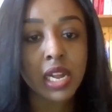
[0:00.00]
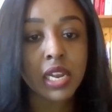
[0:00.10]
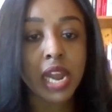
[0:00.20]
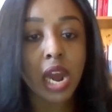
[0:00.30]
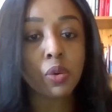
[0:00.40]

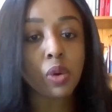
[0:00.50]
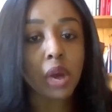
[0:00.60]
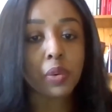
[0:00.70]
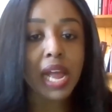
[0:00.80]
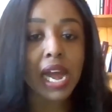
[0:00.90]
Now, I
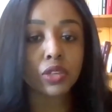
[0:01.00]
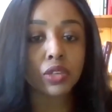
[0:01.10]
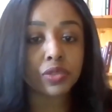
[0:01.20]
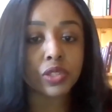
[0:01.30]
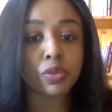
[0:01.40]
will hand
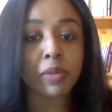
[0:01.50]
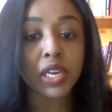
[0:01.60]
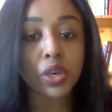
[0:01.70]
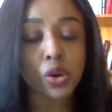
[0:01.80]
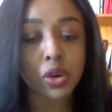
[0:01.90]
over to my
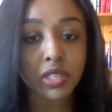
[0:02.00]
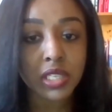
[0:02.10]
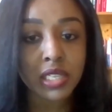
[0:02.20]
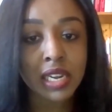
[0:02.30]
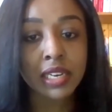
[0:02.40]
co-host,